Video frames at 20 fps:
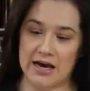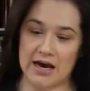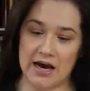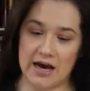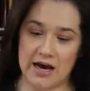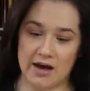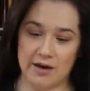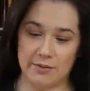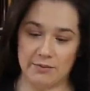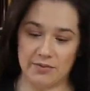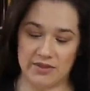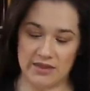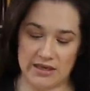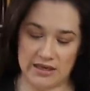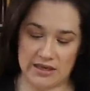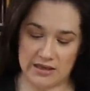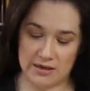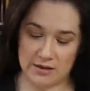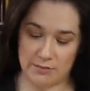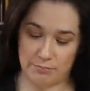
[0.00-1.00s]
um,
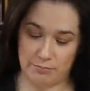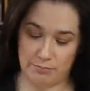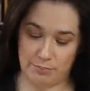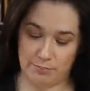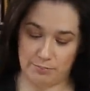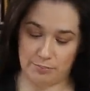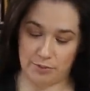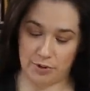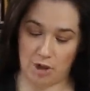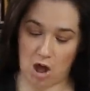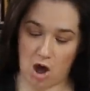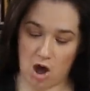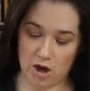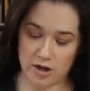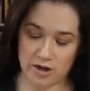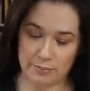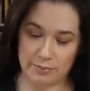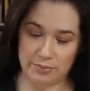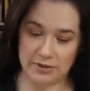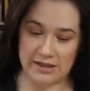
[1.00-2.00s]
the
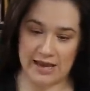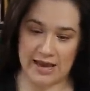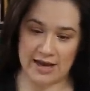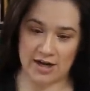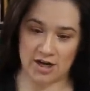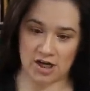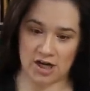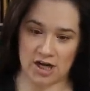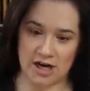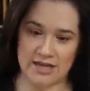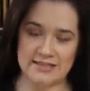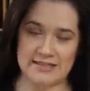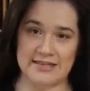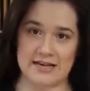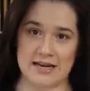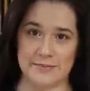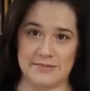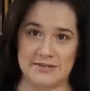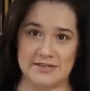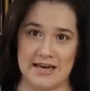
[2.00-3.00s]
Blog Planner
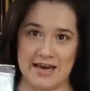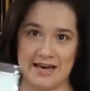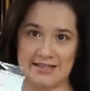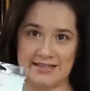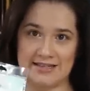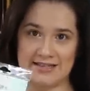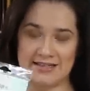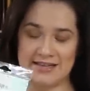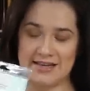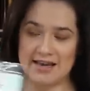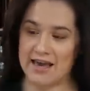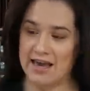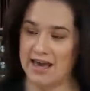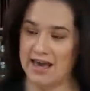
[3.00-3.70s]
stamp set,